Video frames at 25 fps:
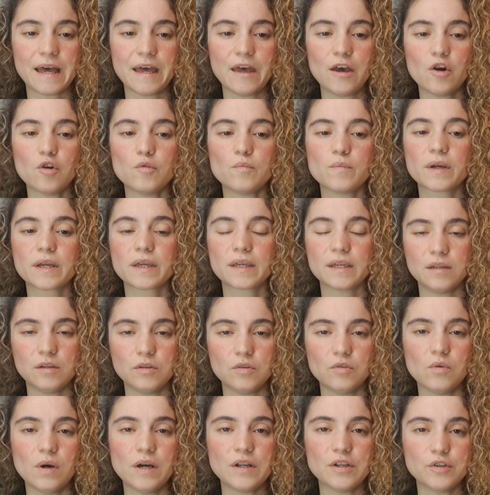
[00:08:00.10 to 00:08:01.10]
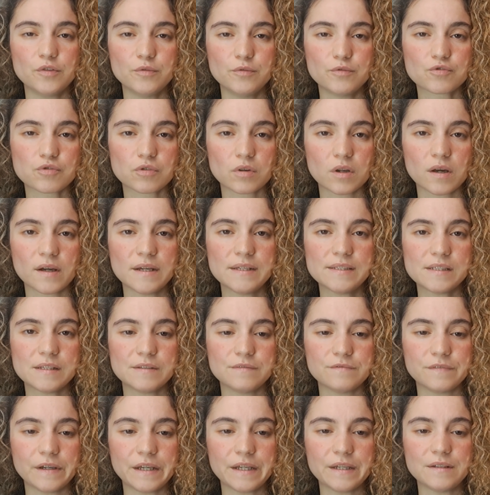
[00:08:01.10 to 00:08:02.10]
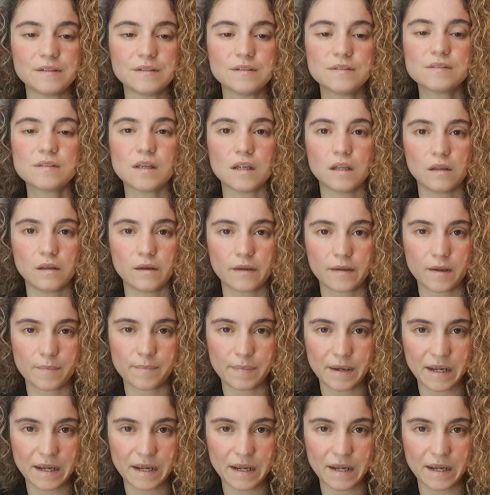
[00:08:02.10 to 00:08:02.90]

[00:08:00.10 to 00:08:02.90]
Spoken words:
help kill and neutralize invaders like